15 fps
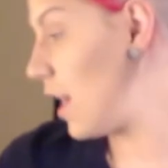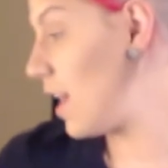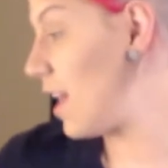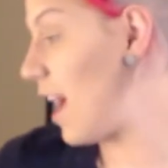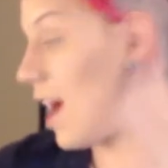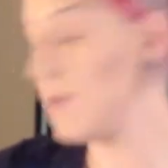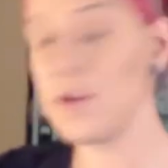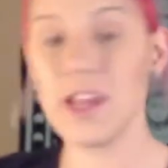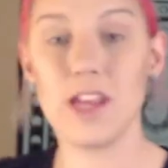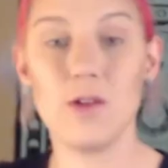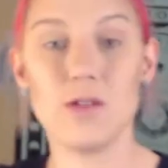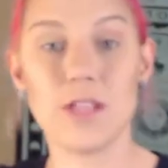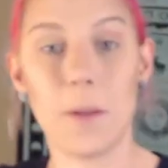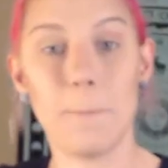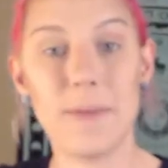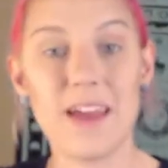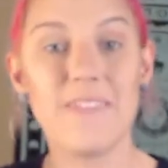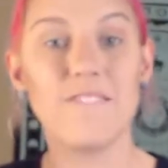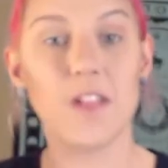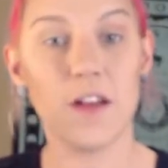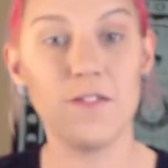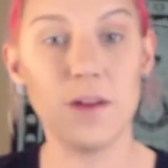And I'm going to use a
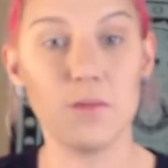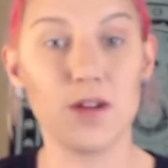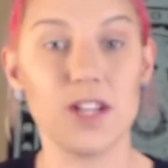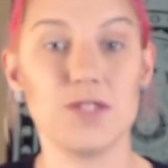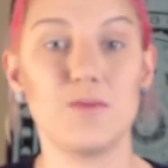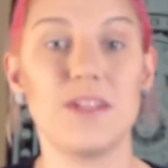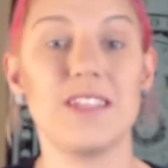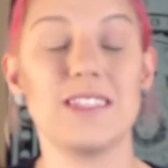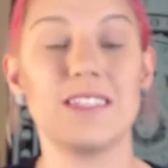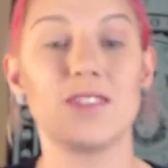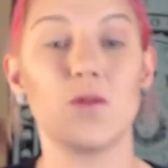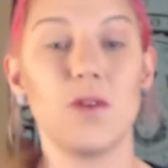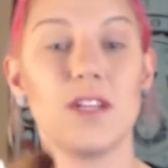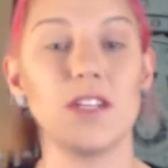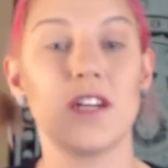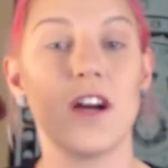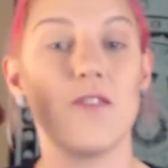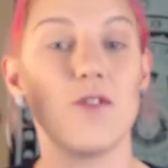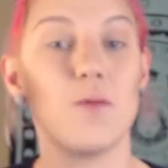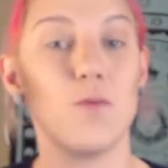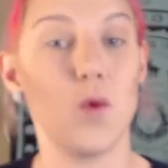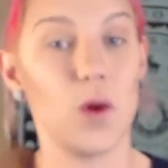big fluffy brush because it's going to
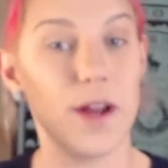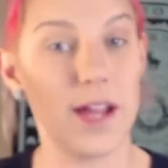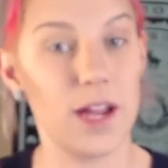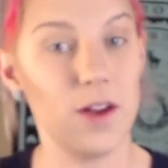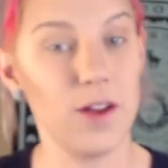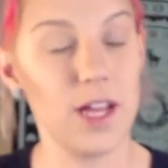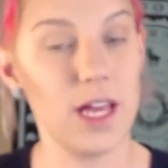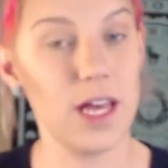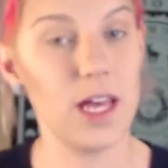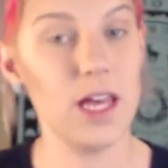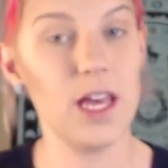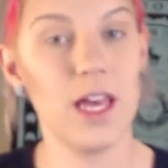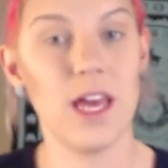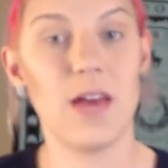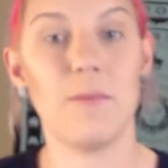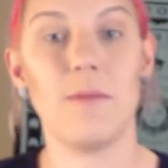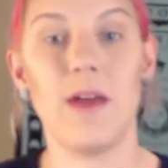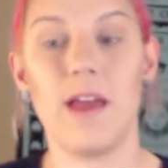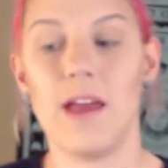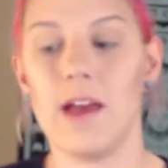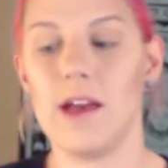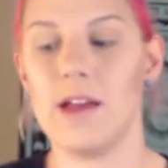cover more area
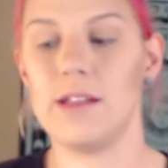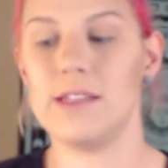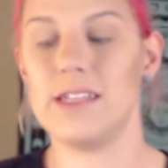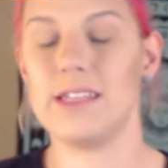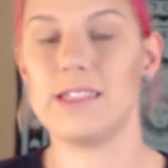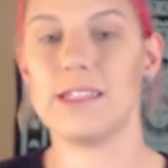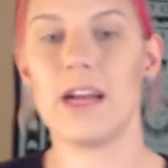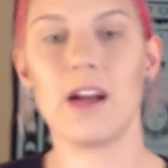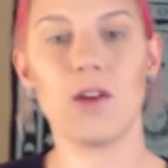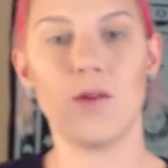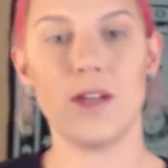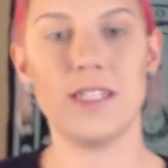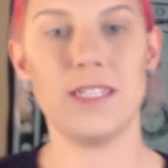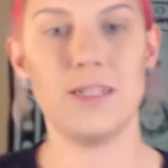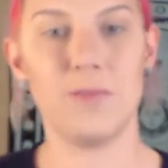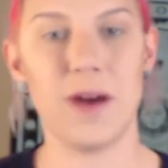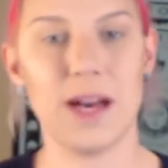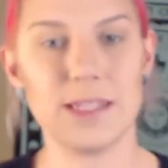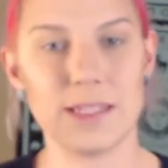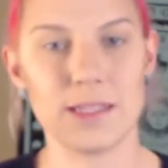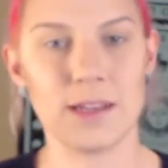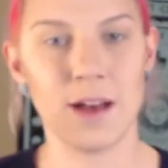and it's not going to
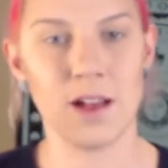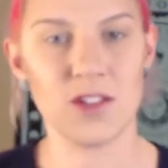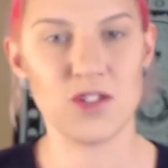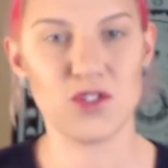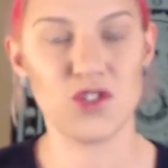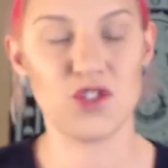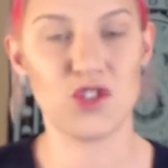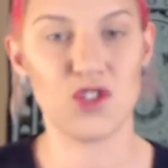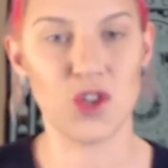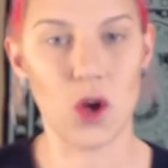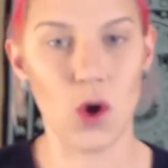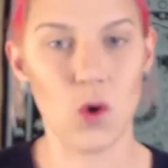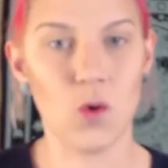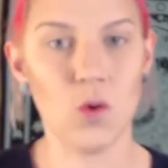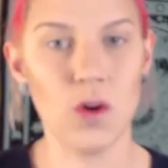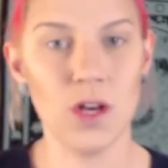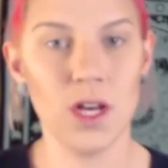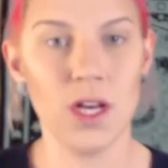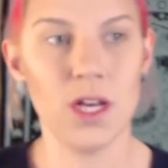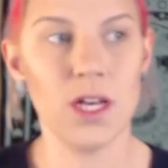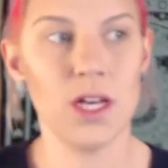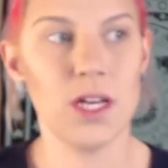deposit the color so
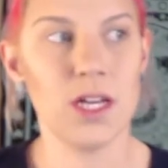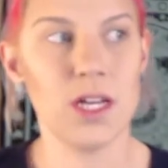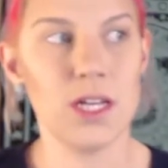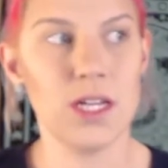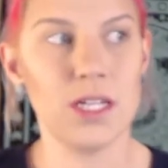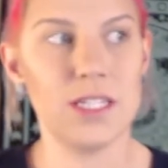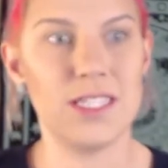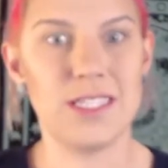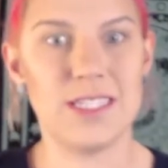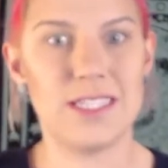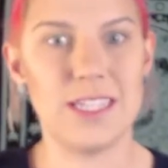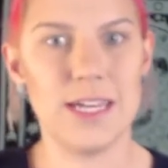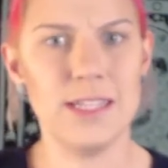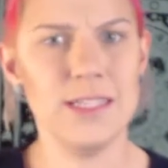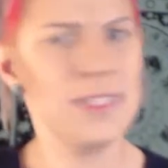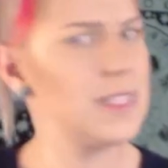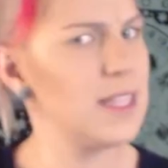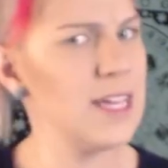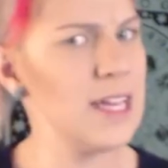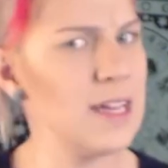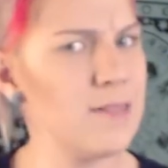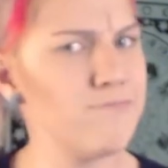
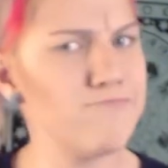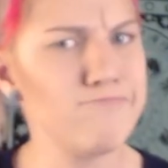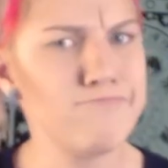densely.